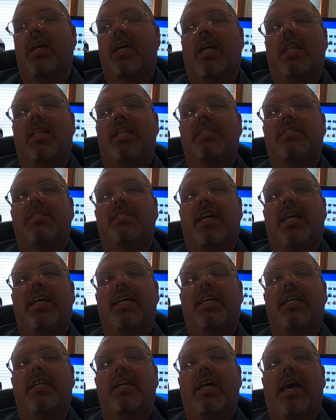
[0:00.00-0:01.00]
Let's
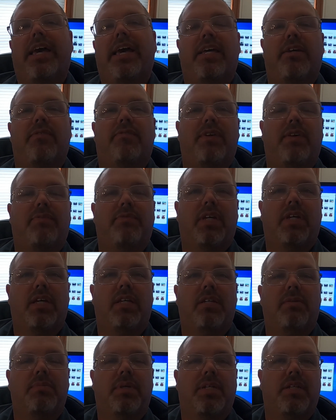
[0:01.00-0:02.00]
say a
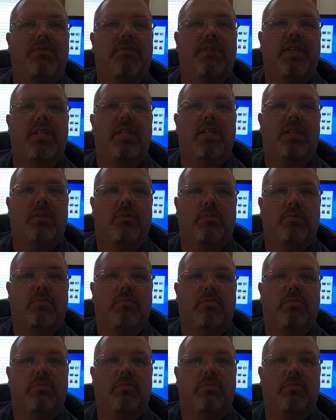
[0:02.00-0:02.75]
15-minute video,